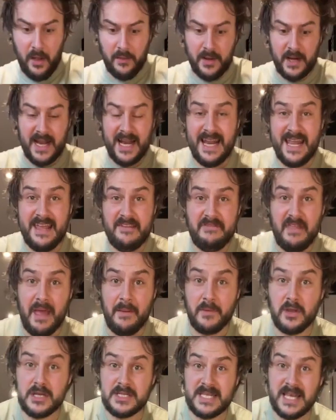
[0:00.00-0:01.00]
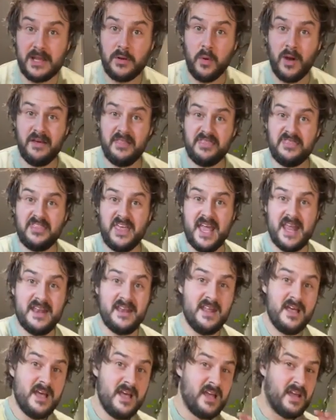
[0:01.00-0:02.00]
going to leave them, because they're quite
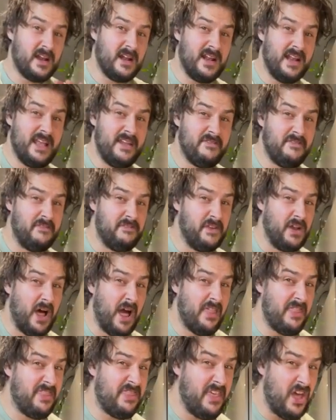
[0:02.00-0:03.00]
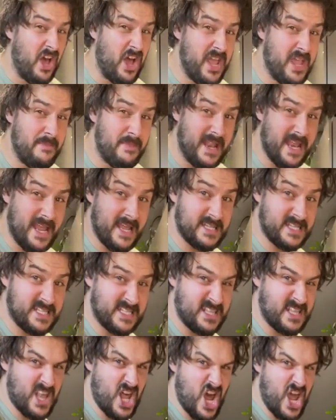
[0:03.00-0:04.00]
thin, going to leave them for like 30 minutes.
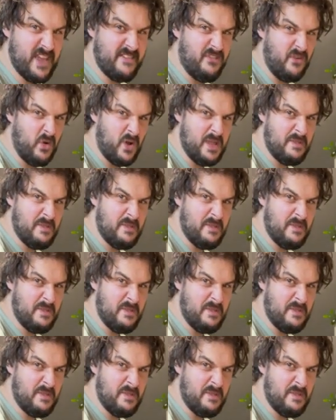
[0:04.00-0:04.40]
30, 40